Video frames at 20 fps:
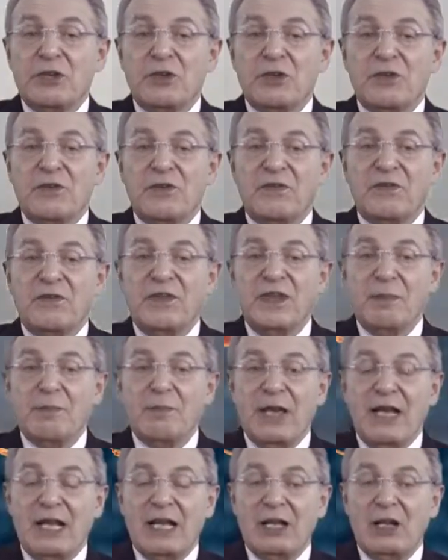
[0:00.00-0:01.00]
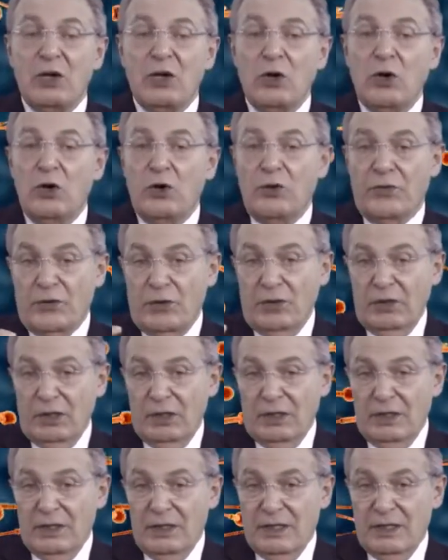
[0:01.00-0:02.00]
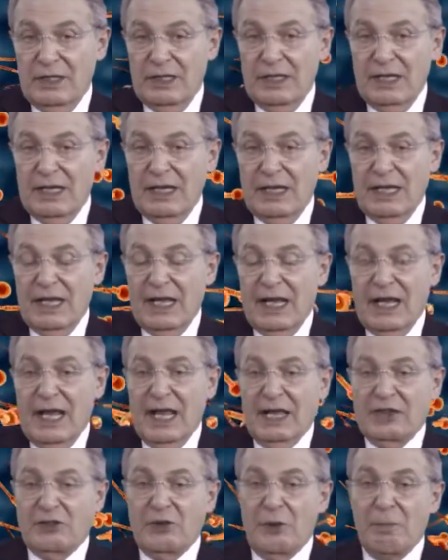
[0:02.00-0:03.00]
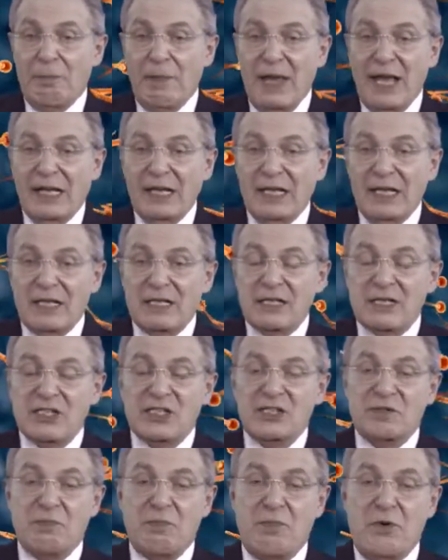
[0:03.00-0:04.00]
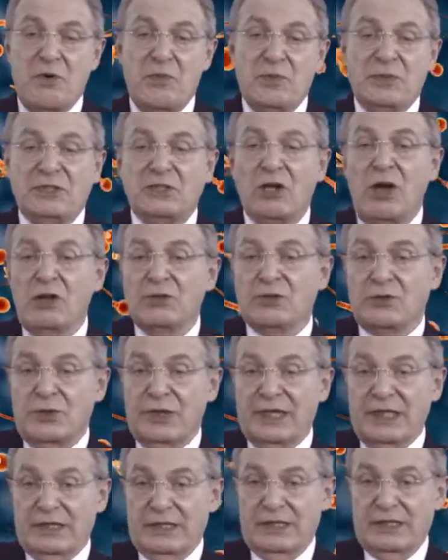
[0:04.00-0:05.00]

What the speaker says: the female ovule and the male spermatozoid.